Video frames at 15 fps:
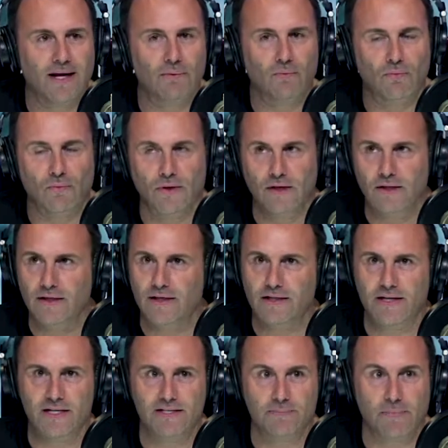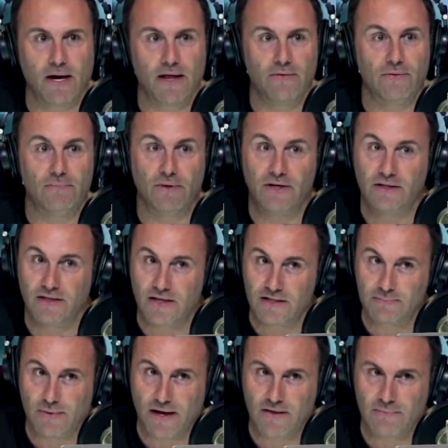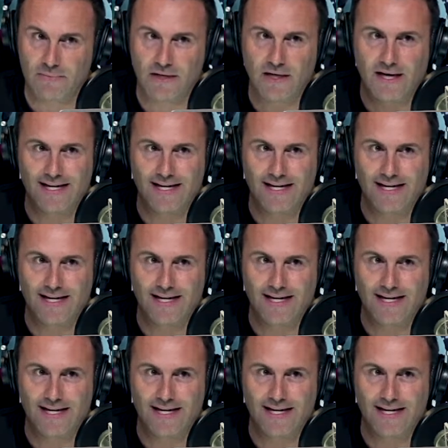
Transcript: And really it doesn't bother him. But it does bother me.